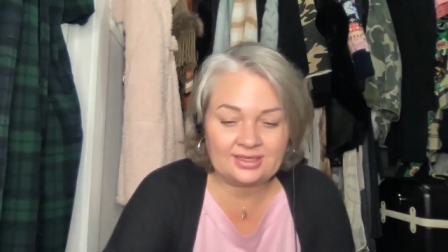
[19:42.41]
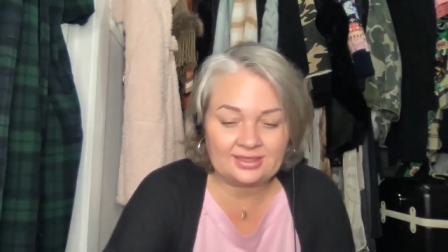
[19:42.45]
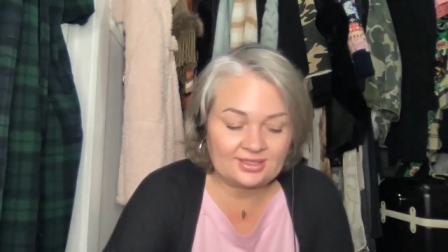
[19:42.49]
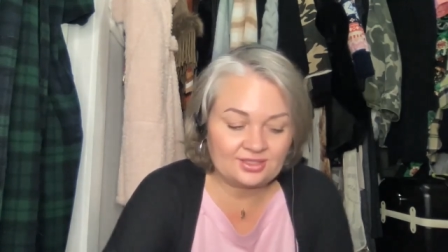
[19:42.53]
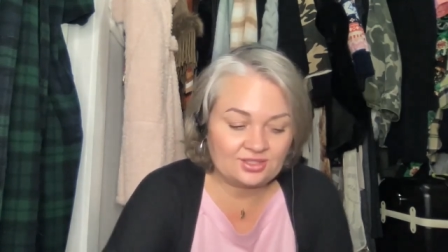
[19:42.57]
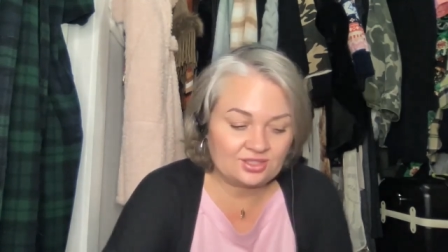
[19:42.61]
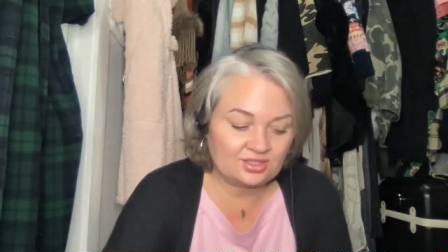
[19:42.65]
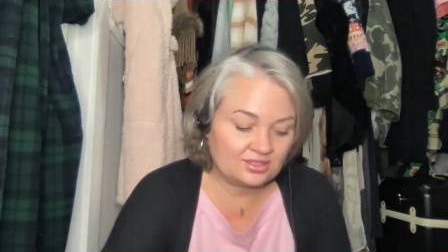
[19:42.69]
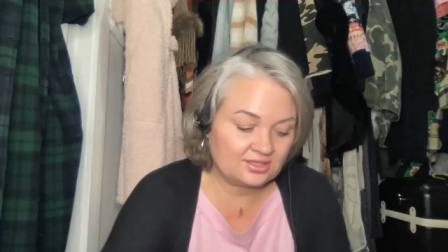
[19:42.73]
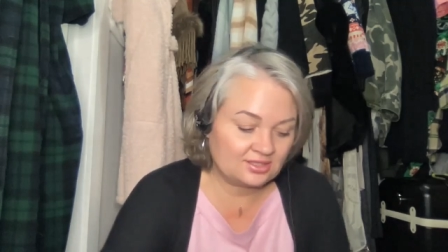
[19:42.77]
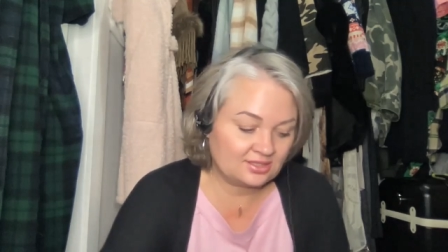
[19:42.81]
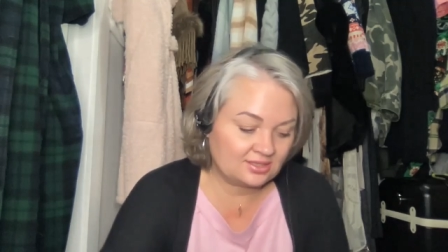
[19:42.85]

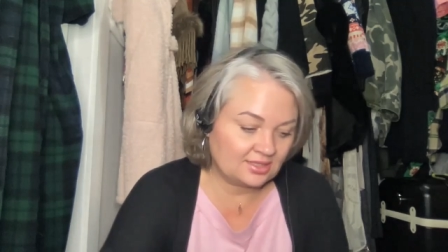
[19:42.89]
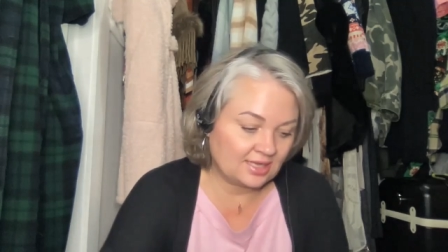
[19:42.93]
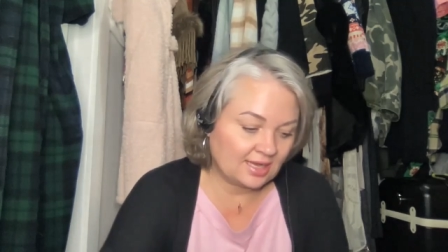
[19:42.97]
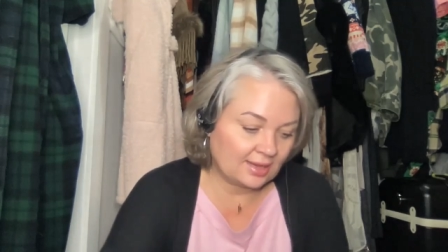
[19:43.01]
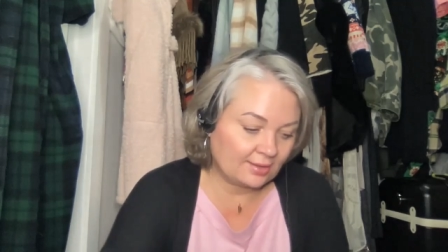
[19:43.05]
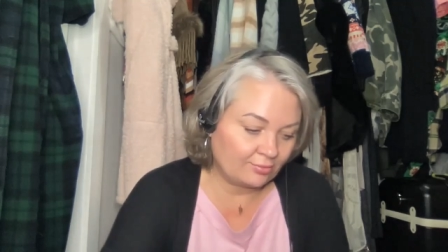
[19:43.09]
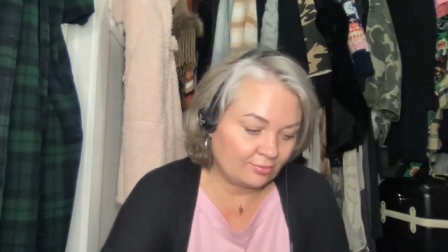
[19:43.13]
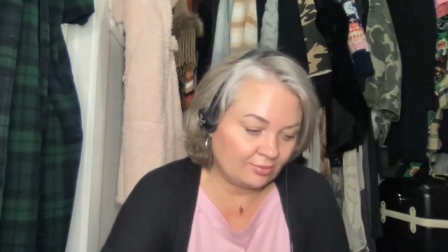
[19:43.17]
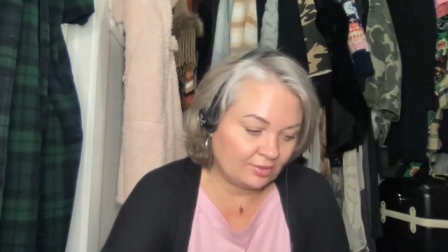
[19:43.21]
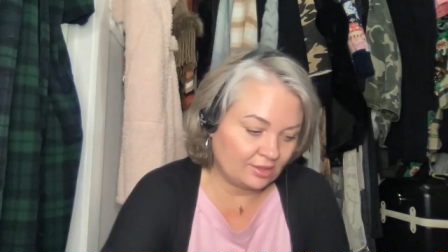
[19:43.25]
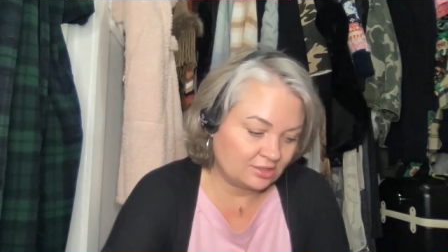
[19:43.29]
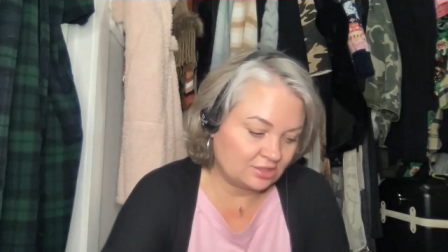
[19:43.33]
It's just
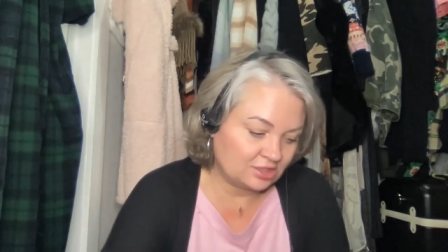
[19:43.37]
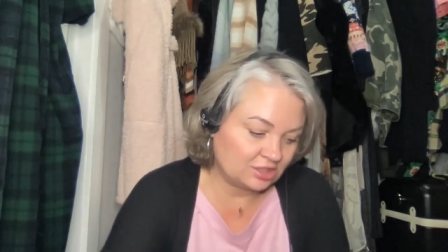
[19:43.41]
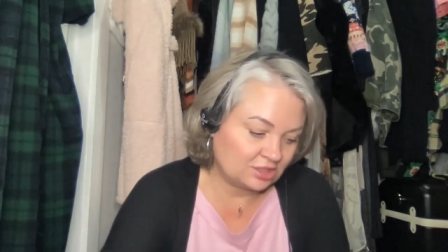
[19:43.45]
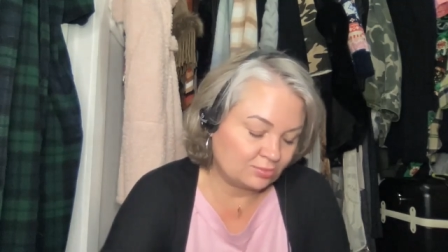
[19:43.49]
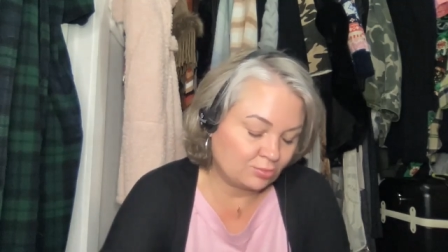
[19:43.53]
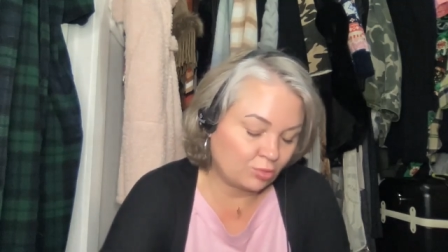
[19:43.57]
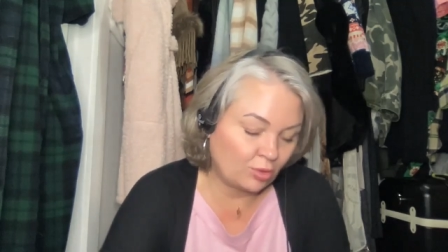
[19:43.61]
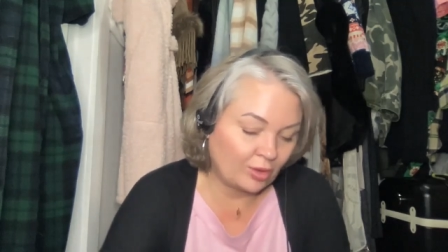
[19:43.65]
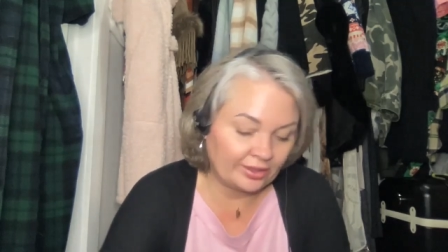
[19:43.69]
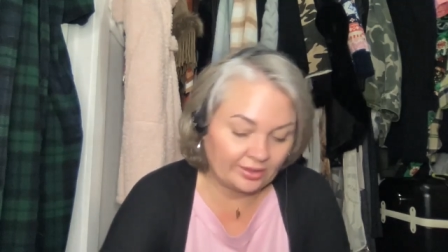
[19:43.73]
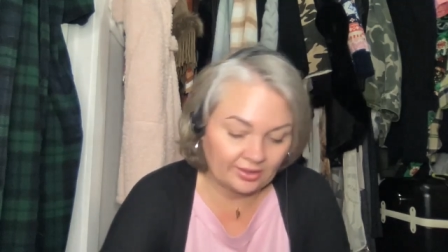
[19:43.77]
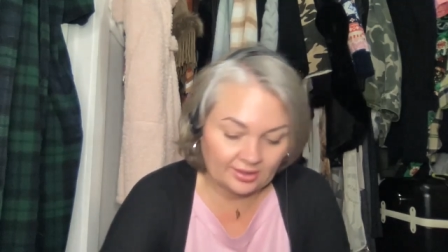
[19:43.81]

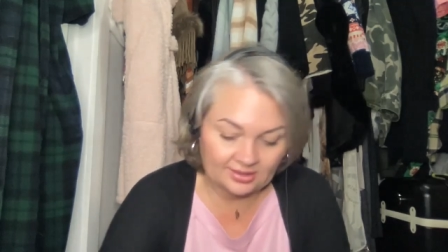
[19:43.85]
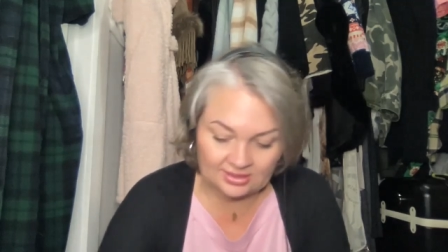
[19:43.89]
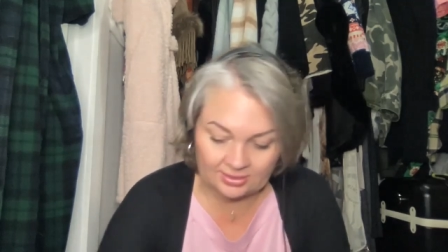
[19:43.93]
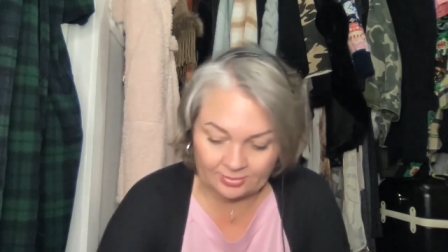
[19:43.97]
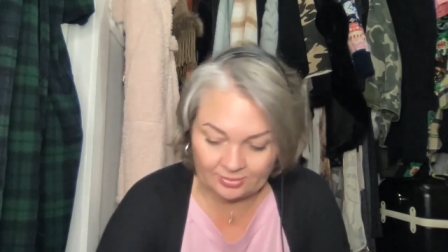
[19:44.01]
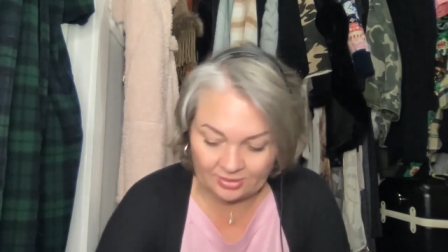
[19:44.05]
pointless.